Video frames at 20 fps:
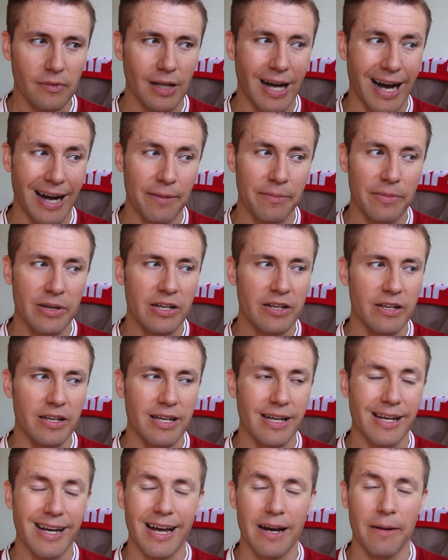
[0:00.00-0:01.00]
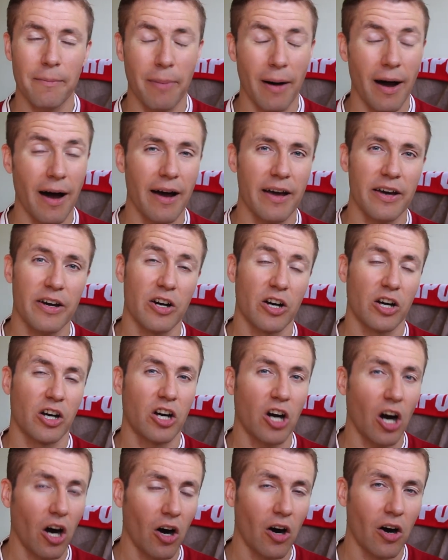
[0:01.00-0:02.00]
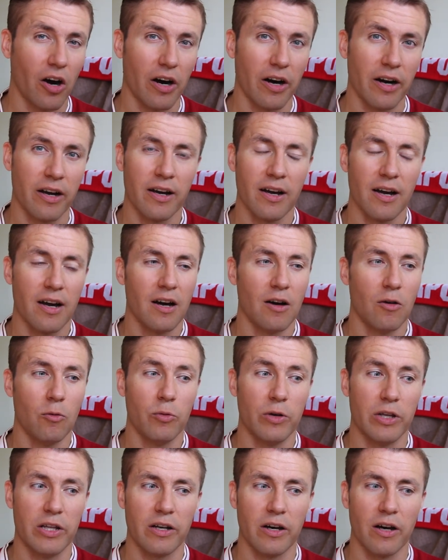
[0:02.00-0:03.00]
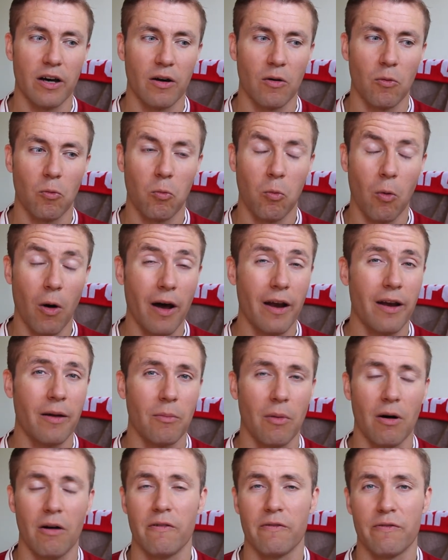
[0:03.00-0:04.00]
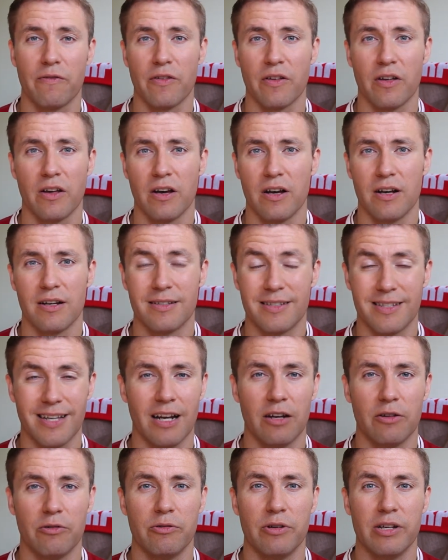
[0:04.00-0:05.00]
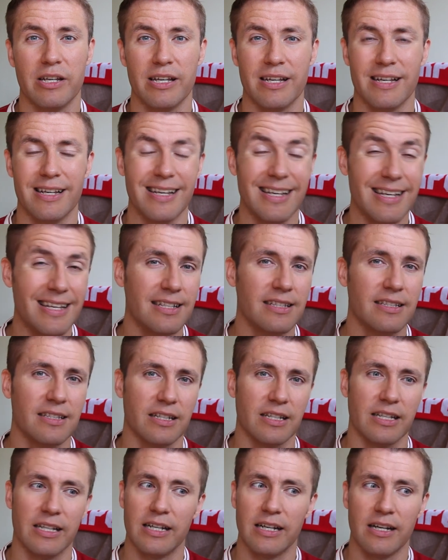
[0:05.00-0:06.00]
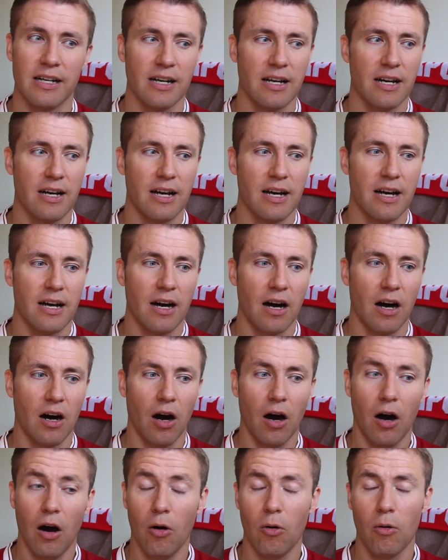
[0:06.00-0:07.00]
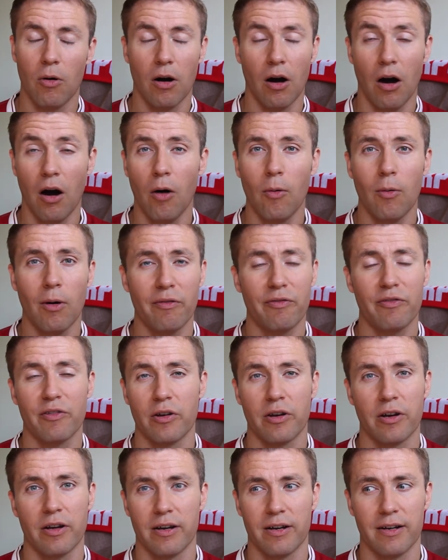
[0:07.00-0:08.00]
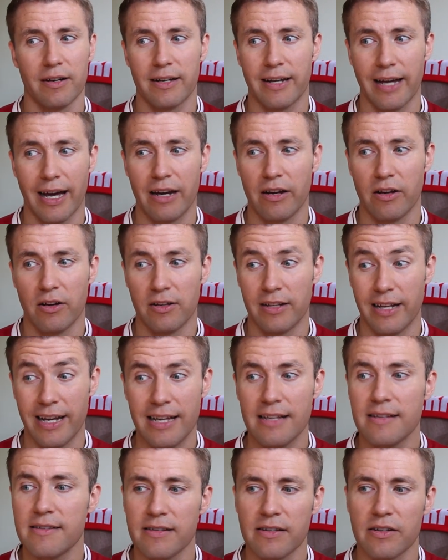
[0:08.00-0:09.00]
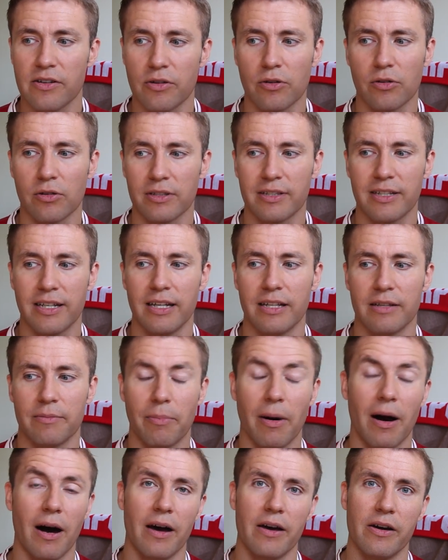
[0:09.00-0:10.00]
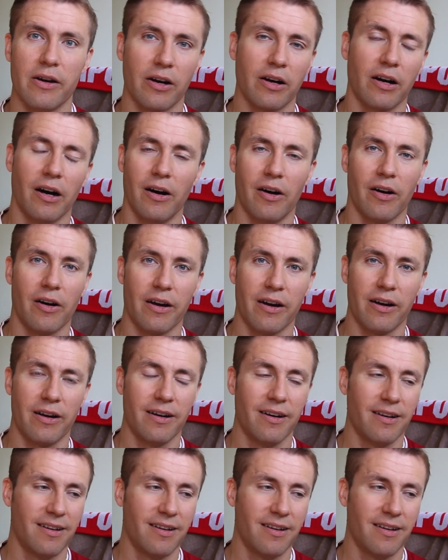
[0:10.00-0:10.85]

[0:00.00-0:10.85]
I mean, he can buy a car with a 1 month salary easily. How often can an 18-year-old kid buy a car